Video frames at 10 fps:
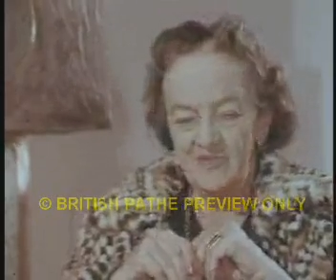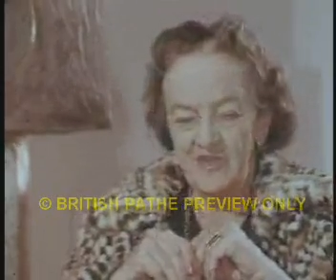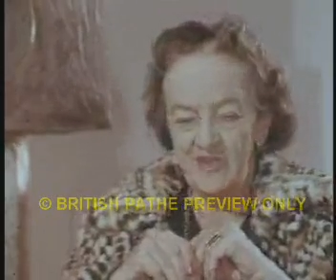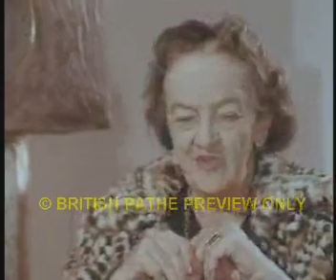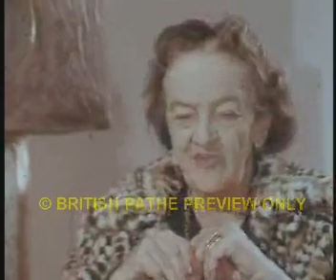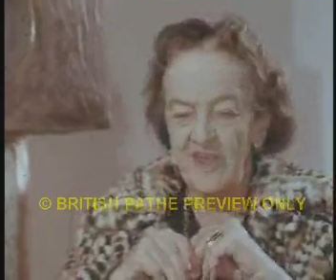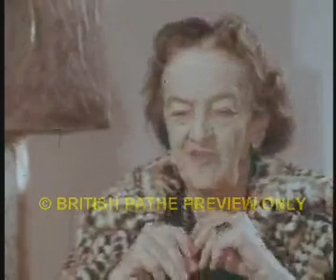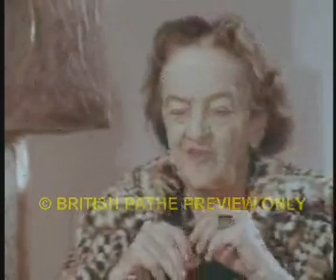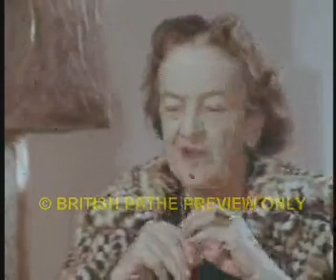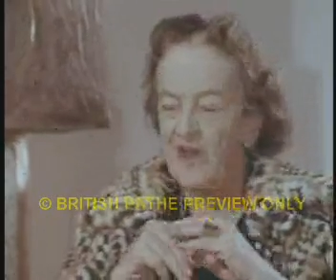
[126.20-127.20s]
there are
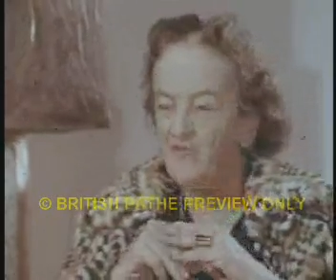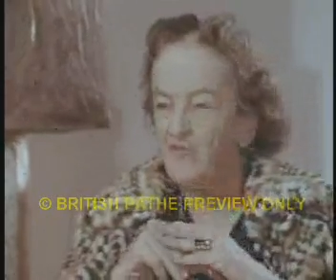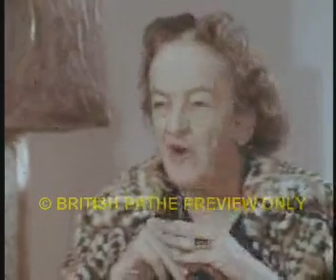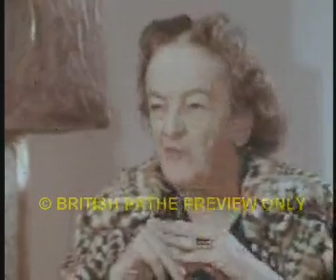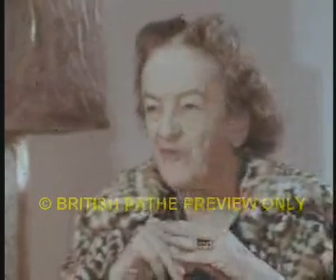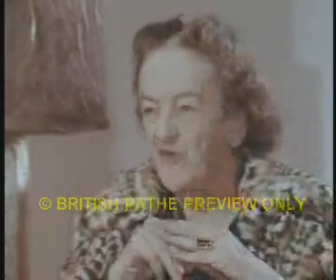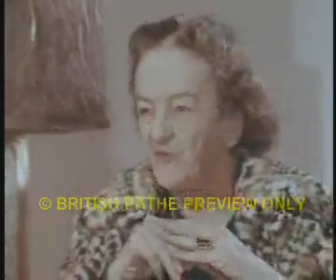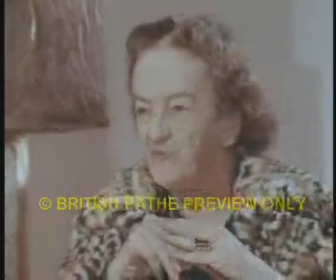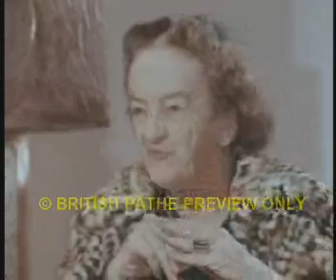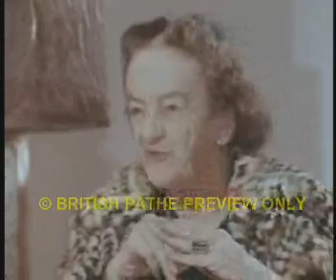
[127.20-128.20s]
things like ropes
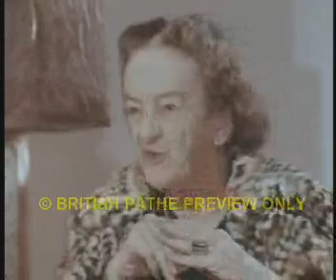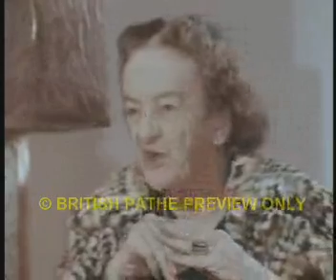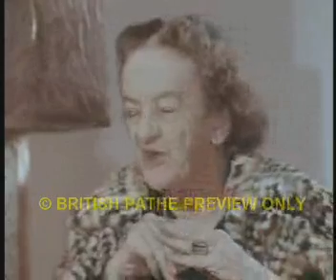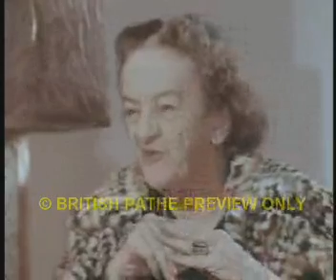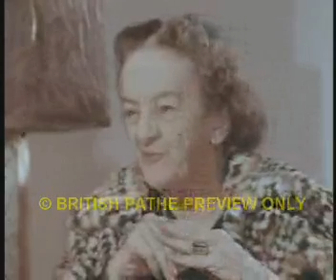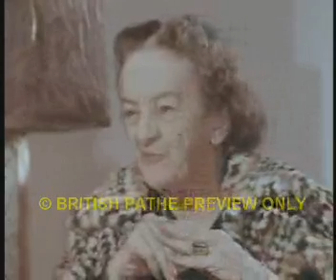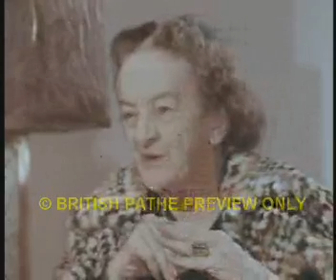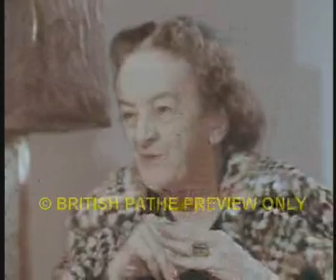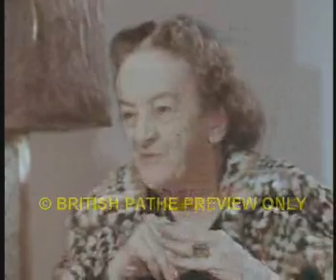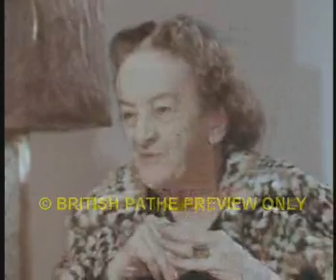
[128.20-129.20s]
and pulleys,
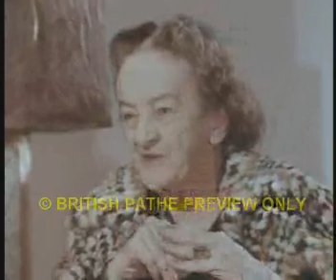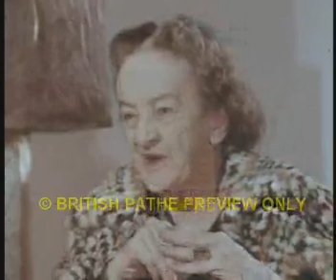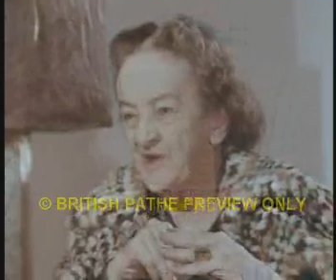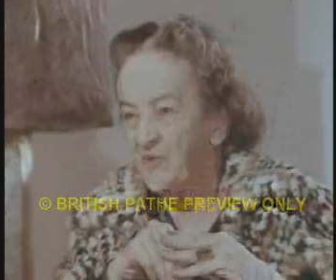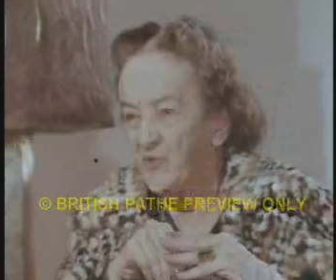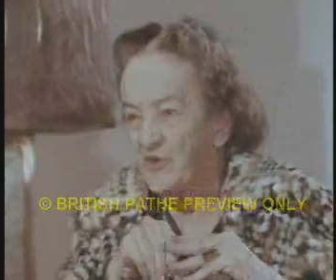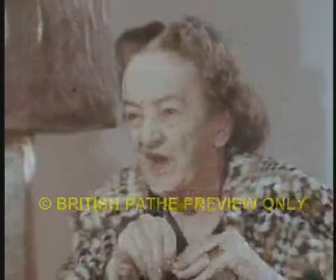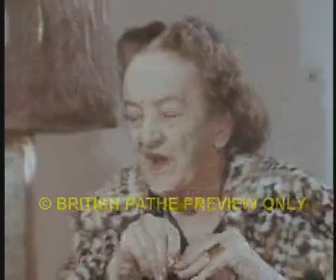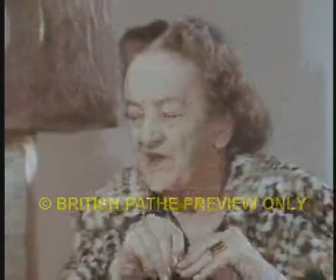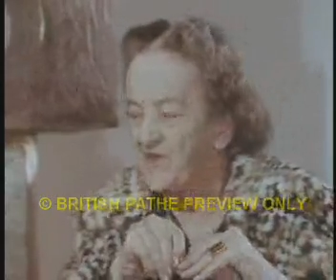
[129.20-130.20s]
and all
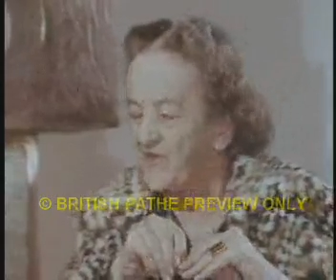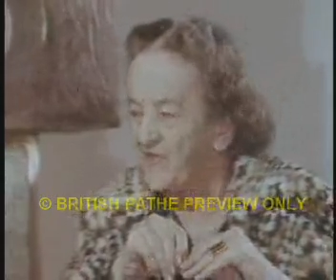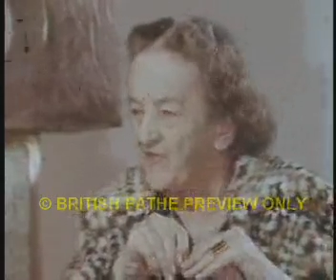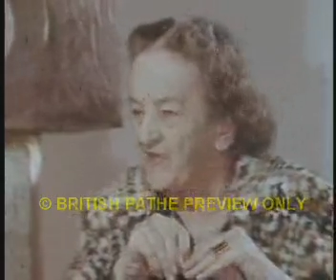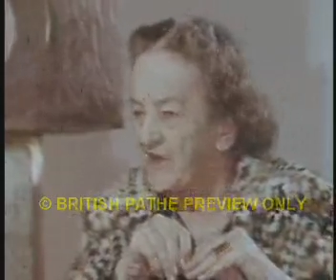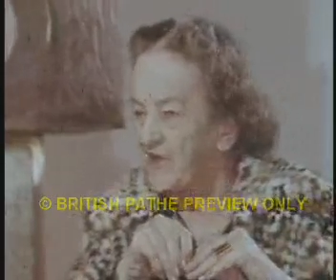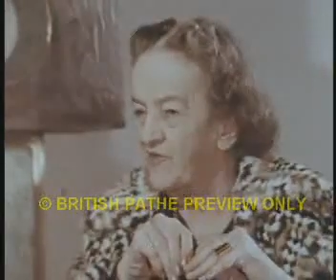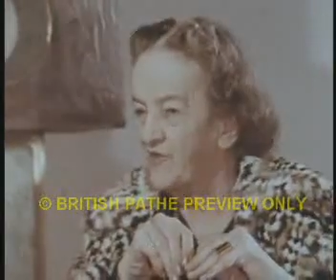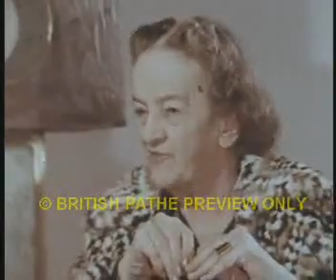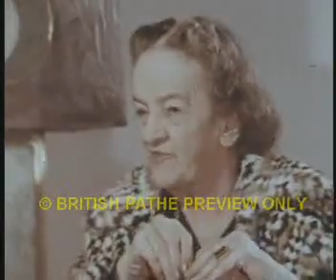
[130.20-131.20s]
kinds of
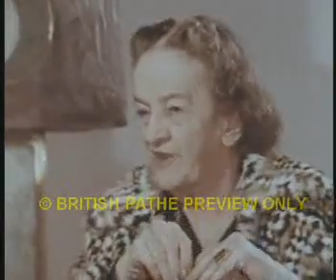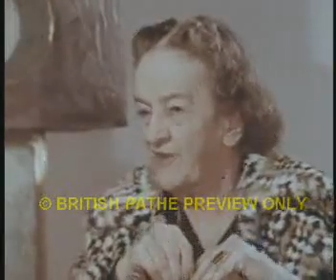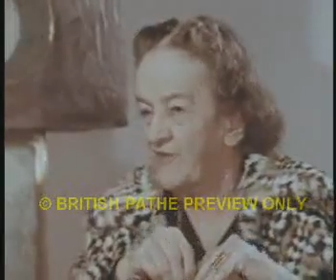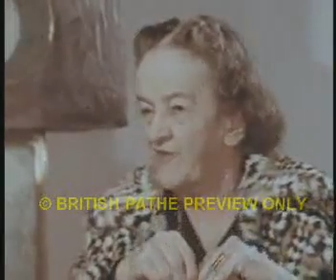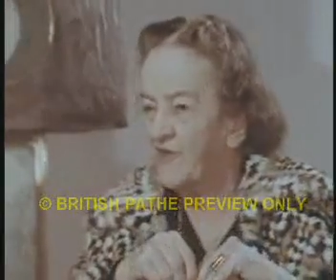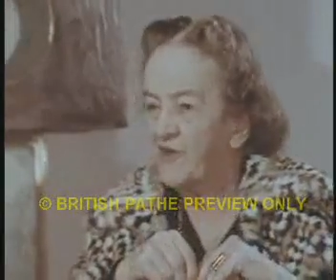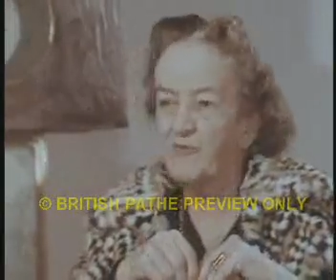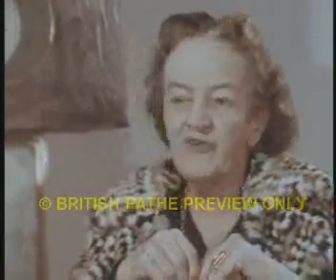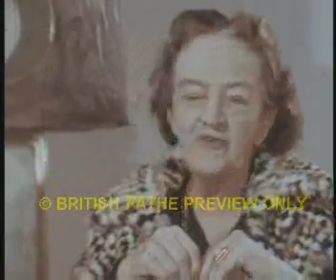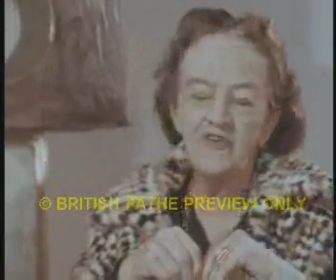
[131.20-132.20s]
things. So
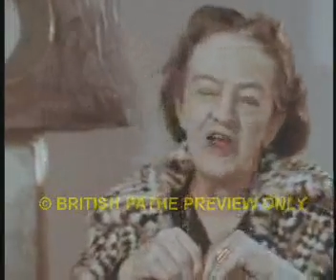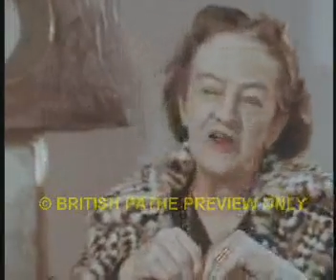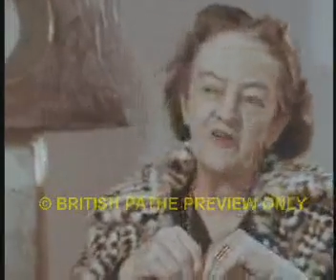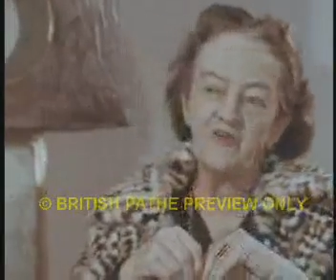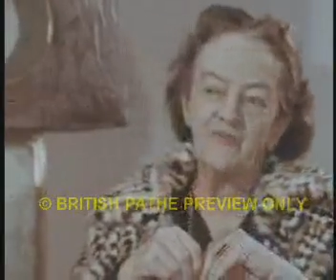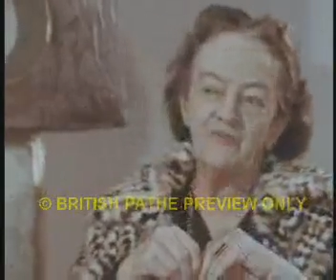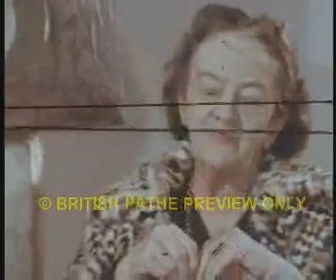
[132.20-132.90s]
it was a challenge.